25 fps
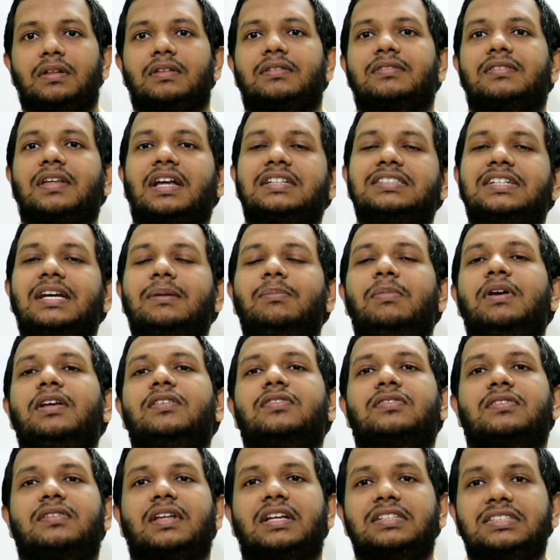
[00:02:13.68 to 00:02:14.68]
Such a
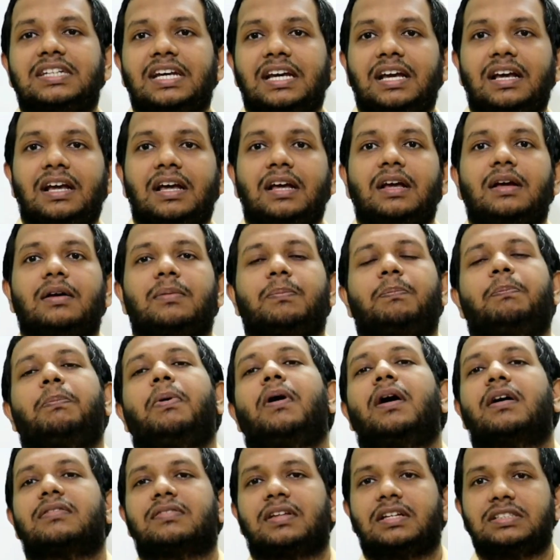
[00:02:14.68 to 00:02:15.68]
mixture
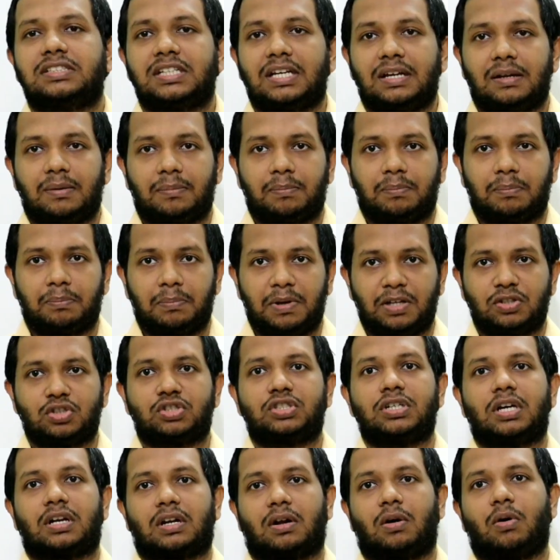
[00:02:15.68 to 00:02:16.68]

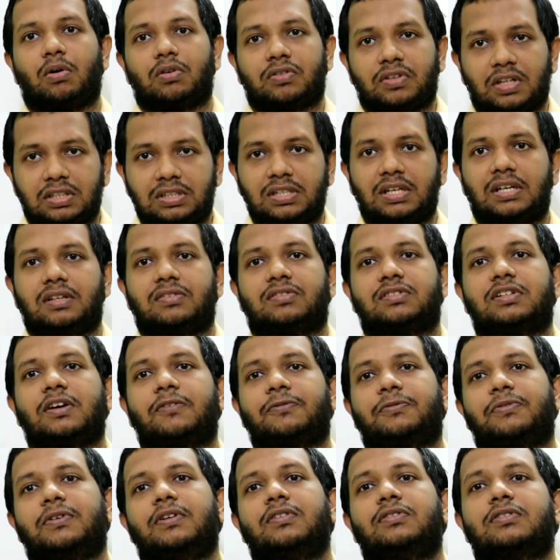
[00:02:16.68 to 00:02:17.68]
or such a
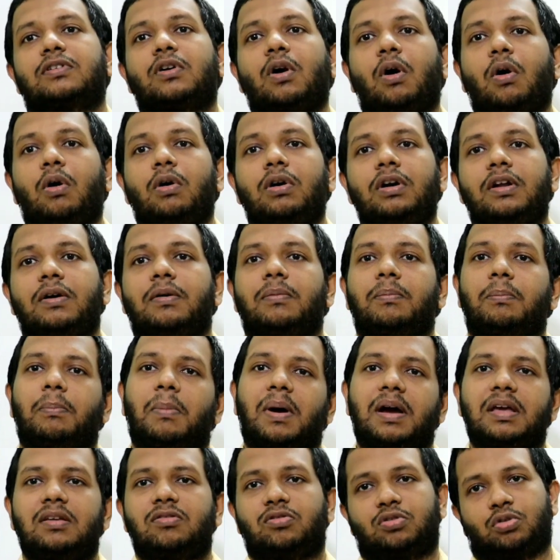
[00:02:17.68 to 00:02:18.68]
stuff is called
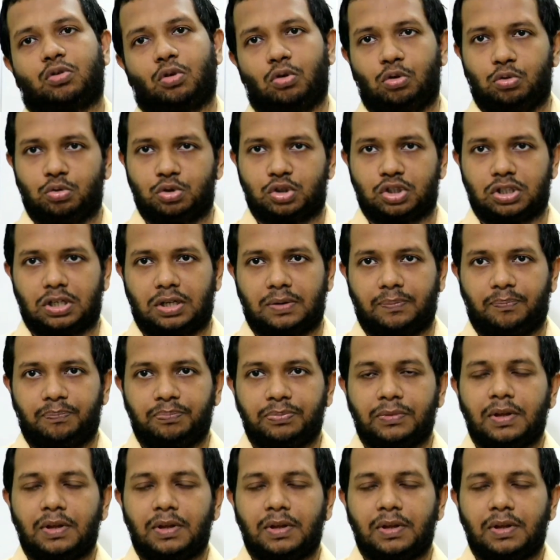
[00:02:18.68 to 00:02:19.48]
my solution.